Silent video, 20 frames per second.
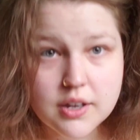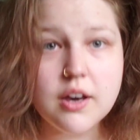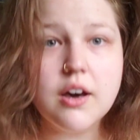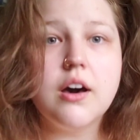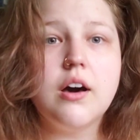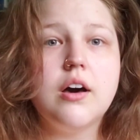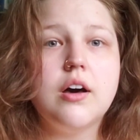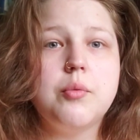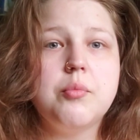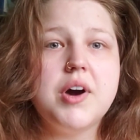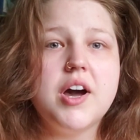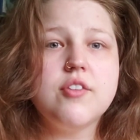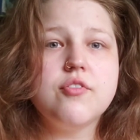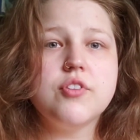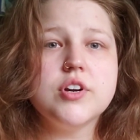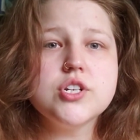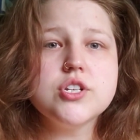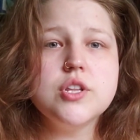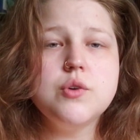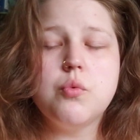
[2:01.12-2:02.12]
I
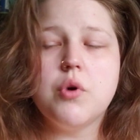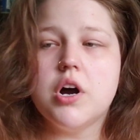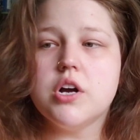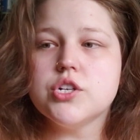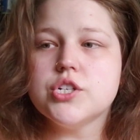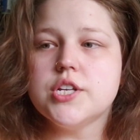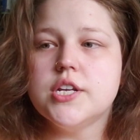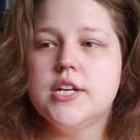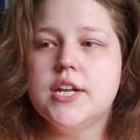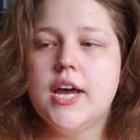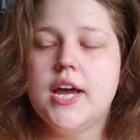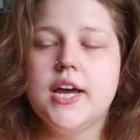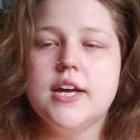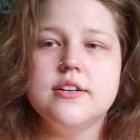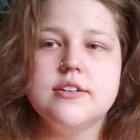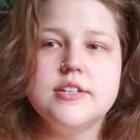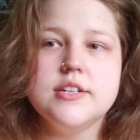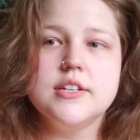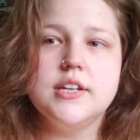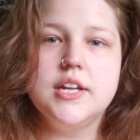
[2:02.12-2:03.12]
freshly washed it
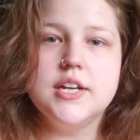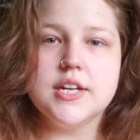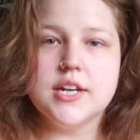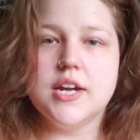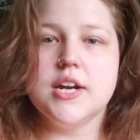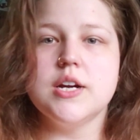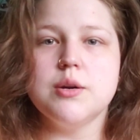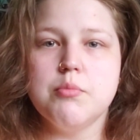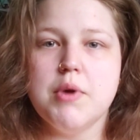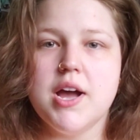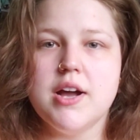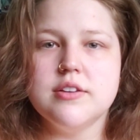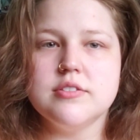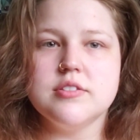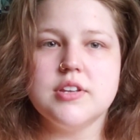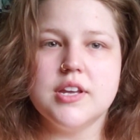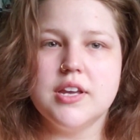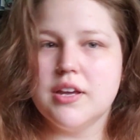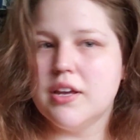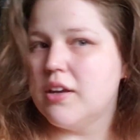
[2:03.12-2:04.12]
and did like a hair
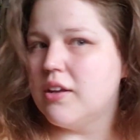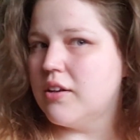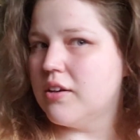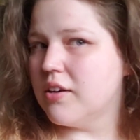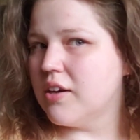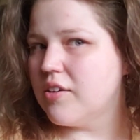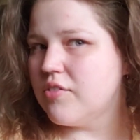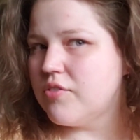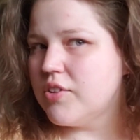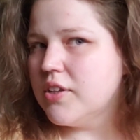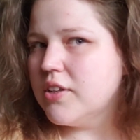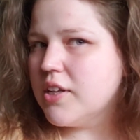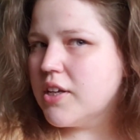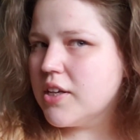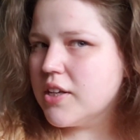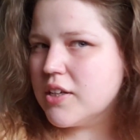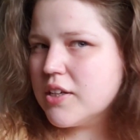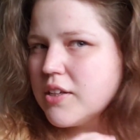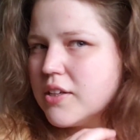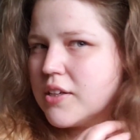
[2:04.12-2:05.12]
mask, and I feel
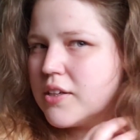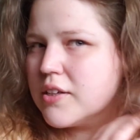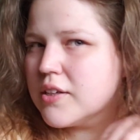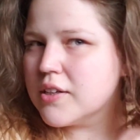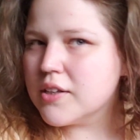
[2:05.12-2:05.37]
like